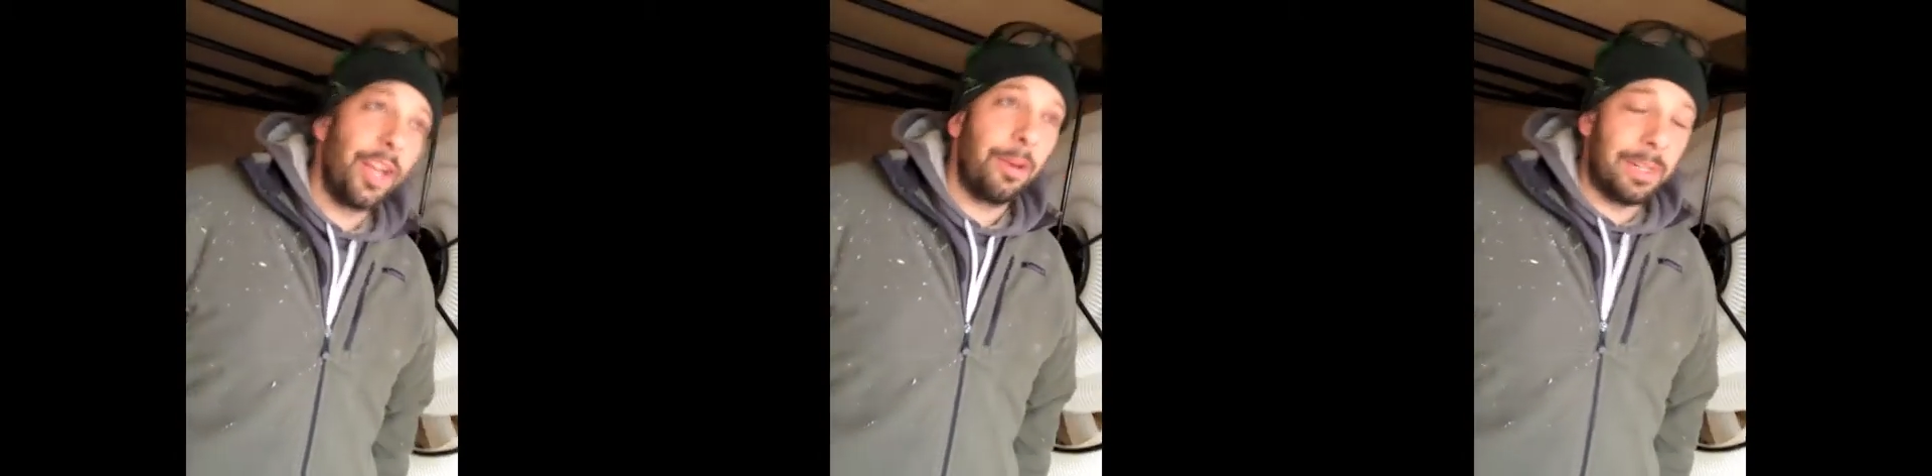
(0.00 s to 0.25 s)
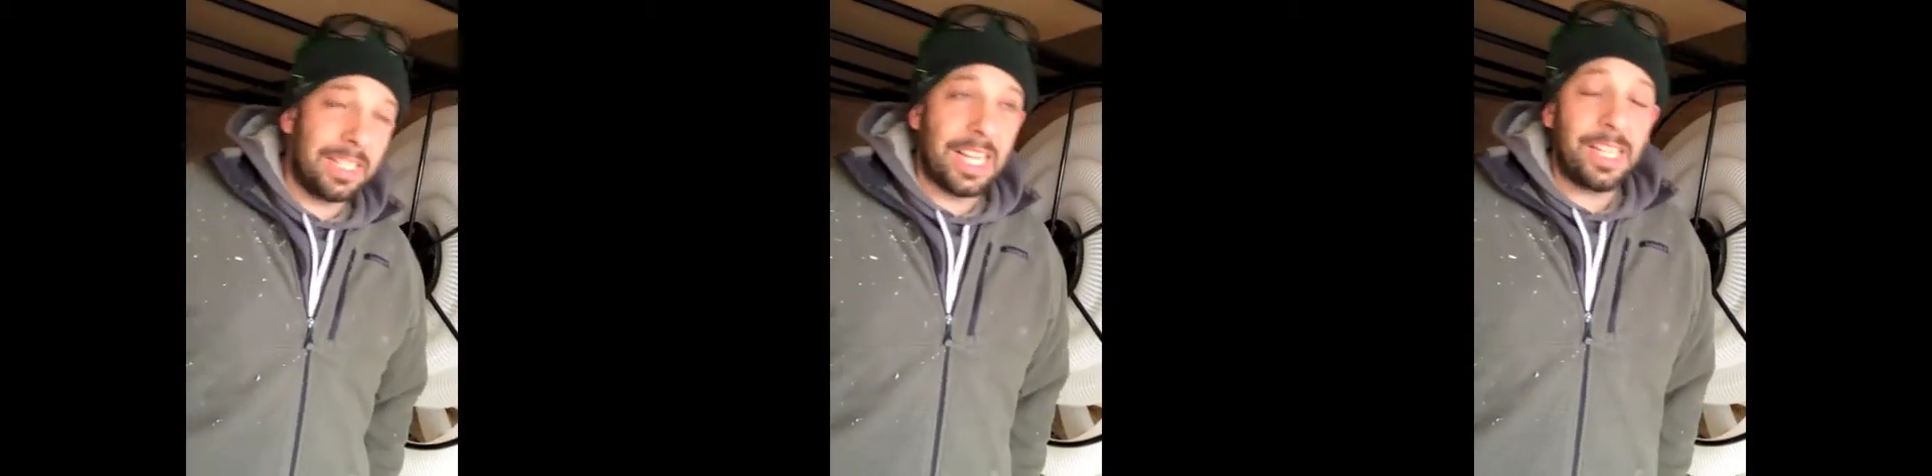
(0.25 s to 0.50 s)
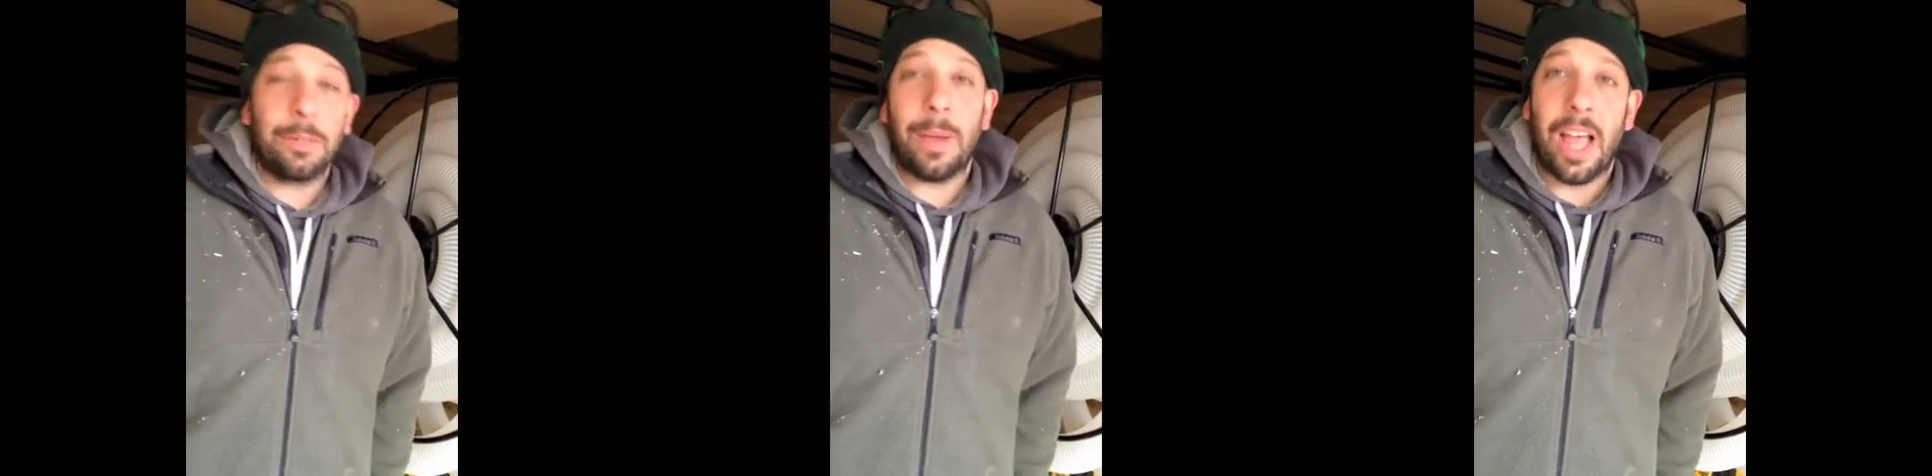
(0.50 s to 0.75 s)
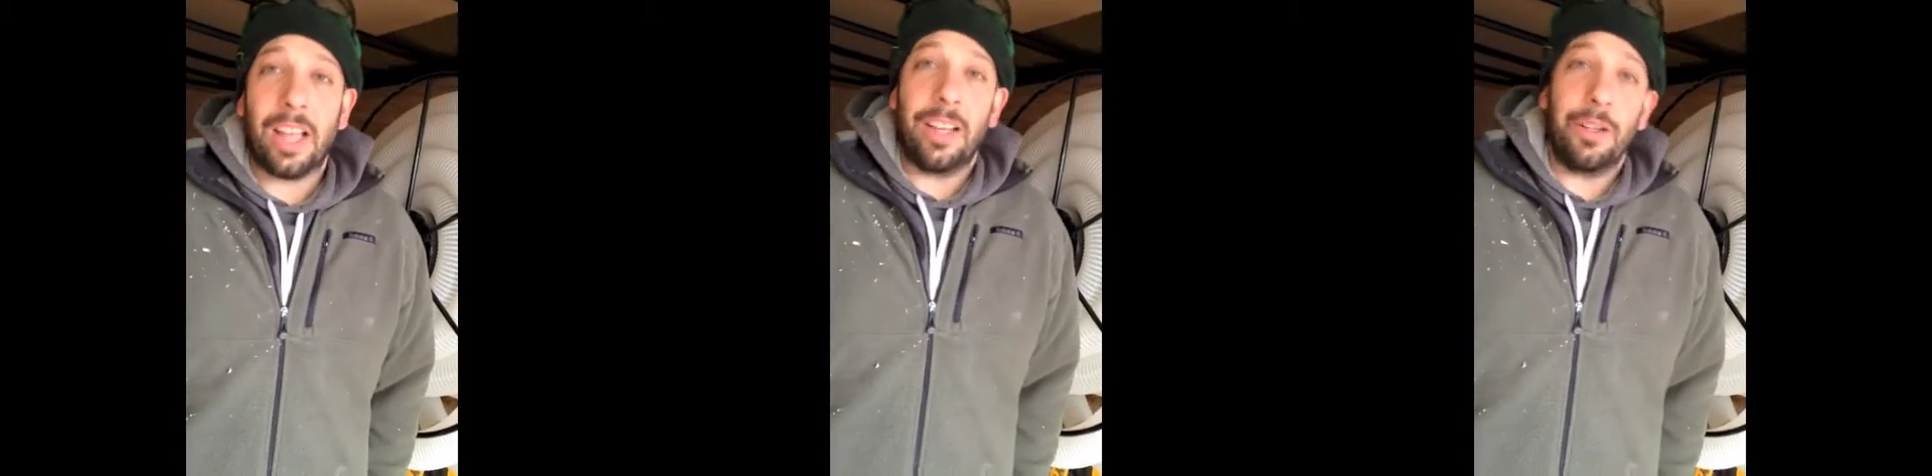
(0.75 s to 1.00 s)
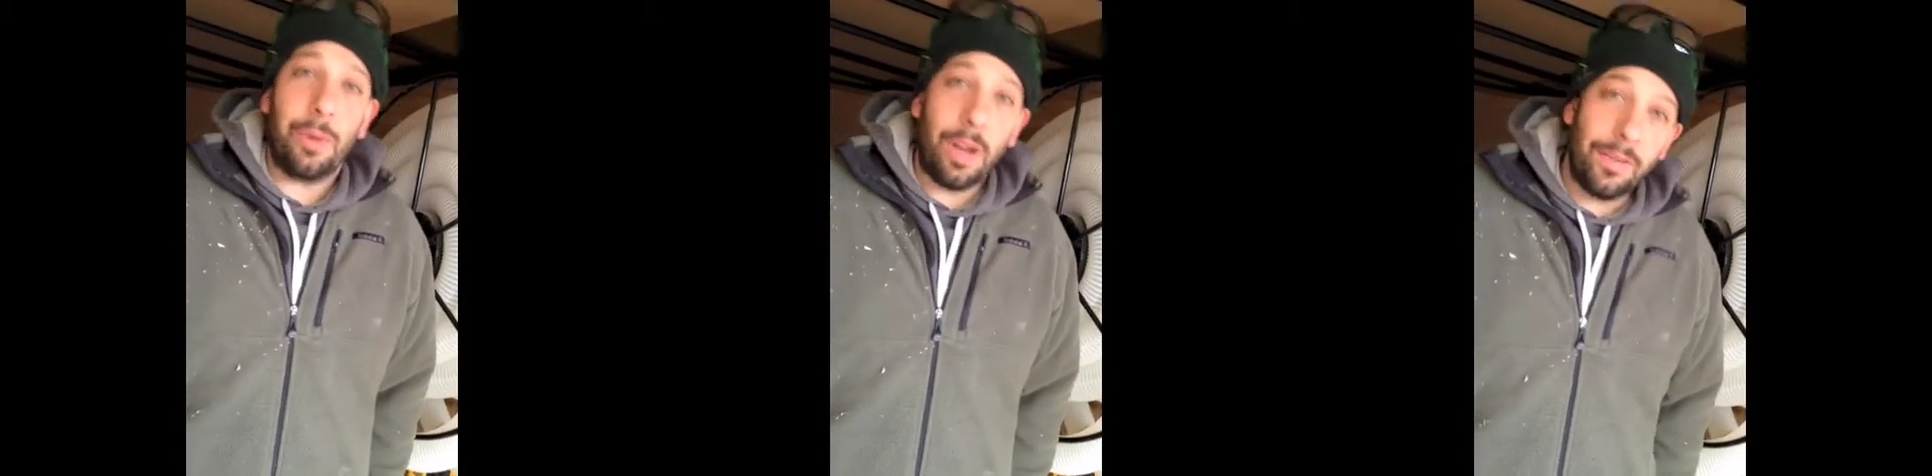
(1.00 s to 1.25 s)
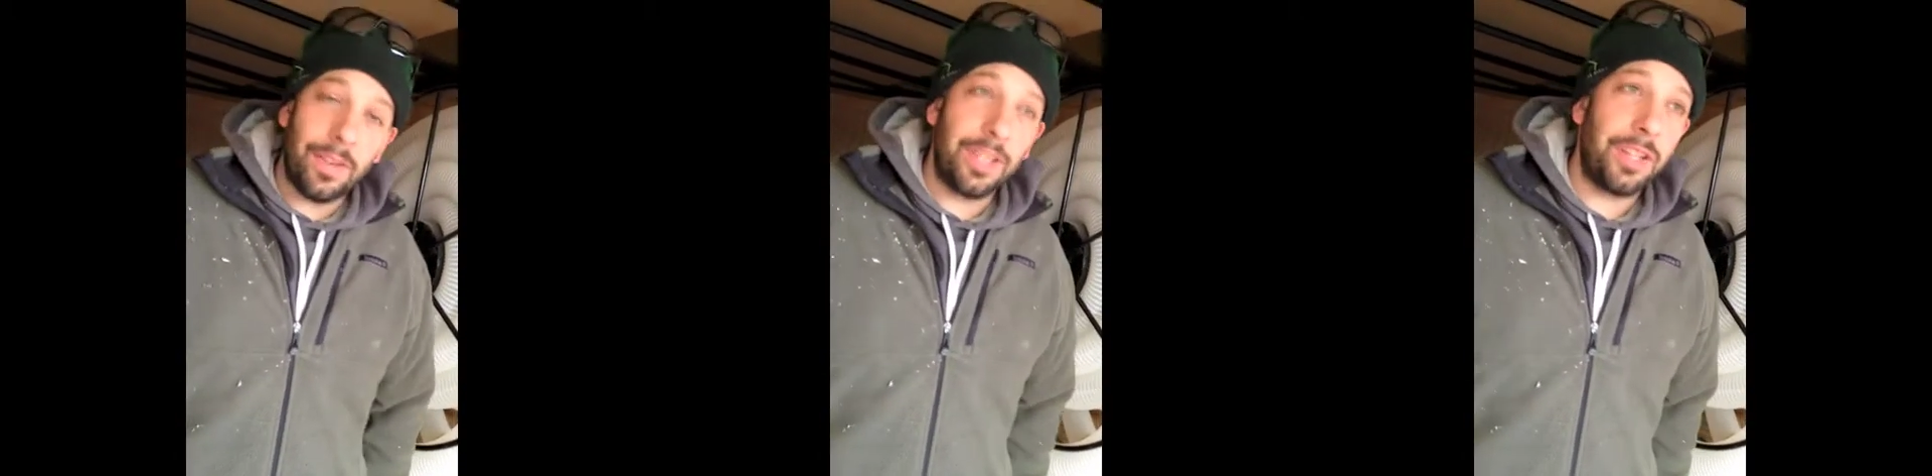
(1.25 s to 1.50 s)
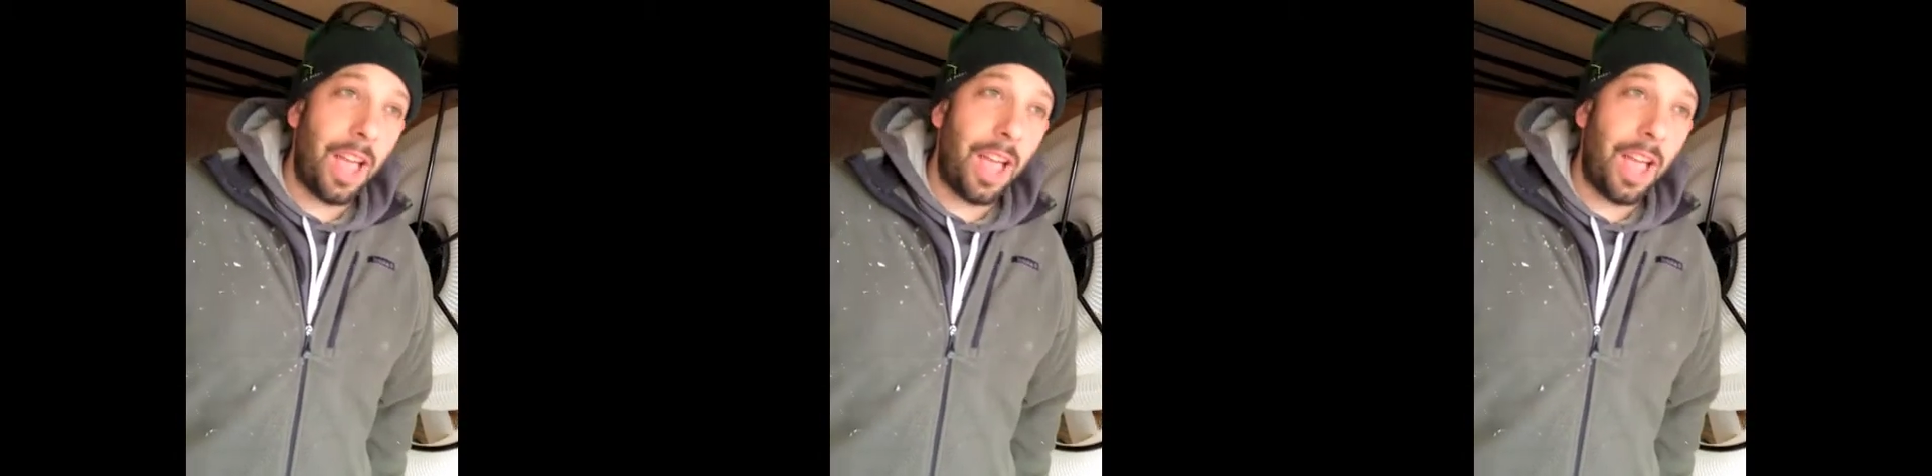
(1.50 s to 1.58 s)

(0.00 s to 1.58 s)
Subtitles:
But dense packing a 12-inch